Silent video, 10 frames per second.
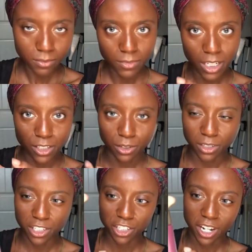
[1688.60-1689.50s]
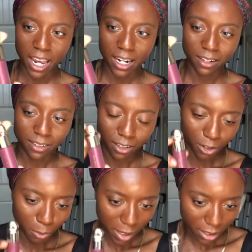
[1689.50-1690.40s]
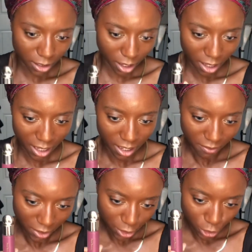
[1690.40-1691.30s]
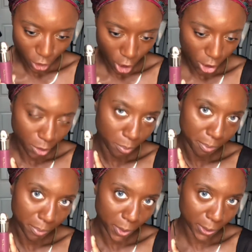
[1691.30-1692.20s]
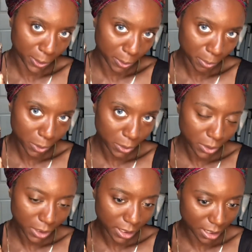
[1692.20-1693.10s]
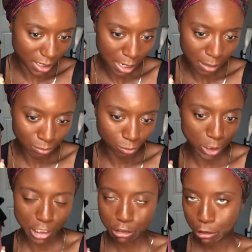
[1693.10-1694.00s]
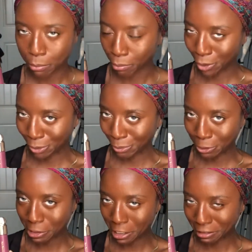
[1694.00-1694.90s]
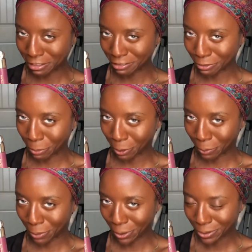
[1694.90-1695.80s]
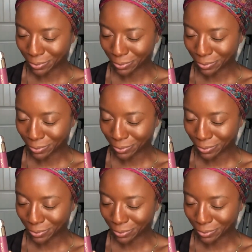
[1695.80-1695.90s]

So this shade is a little bit of a dark purple, which purple, I love purple.